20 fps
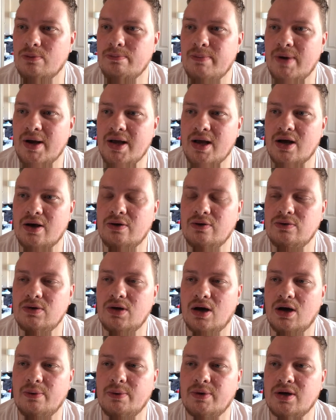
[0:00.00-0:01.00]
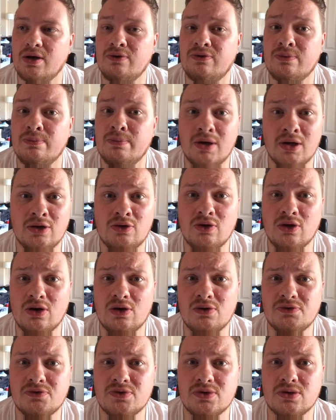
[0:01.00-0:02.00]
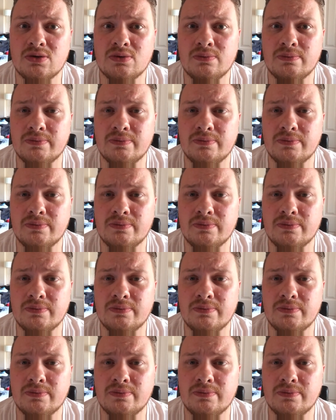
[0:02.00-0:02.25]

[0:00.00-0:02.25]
on my own, I would go for Minecraft